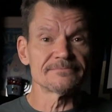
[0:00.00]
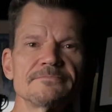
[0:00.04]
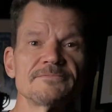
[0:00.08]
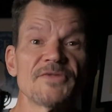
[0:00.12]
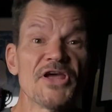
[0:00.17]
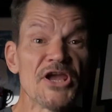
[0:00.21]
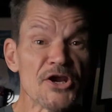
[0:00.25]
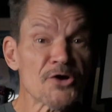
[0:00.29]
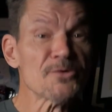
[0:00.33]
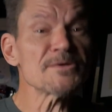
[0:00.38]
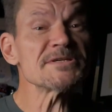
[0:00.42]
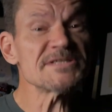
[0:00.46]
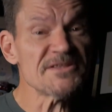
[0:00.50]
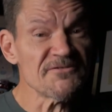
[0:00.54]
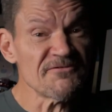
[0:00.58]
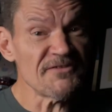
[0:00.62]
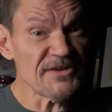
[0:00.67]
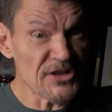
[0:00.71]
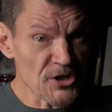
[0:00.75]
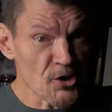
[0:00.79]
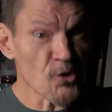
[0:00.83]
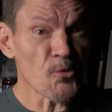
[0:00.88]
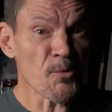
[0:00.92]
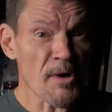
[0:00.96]
Here's the
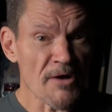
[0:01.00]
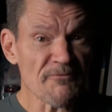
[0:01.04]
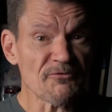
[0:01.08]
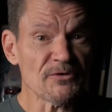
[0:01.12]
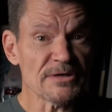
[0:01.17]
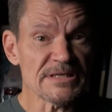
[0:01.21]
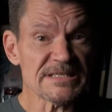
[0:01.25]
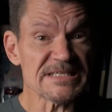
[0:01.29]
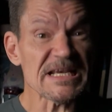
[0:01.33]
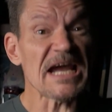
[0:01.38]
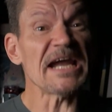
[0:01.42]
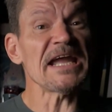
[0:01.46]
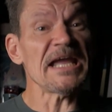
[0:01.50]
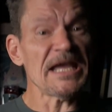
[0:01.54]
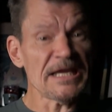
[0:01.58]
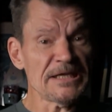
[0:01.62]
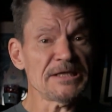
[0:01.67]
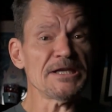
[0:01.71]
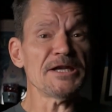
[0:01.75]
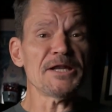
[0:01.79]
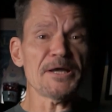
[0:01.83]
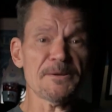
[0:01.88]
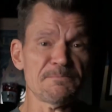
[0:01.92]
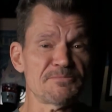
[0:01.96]
video reference I
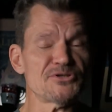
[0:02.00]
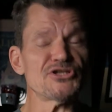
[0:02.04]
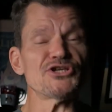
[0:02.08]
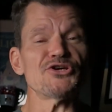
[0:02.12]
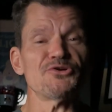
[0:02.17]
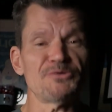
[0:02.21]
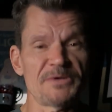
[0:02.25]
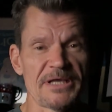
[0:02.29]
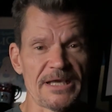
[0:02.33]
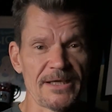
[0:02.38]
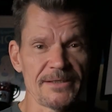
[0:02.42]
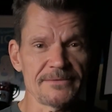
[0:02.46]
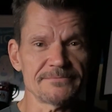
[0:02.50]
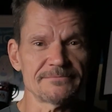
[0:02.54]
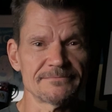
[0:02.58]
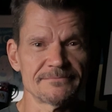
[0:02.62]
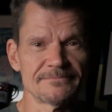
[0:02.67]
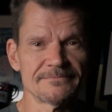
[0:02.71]
ended up shooting.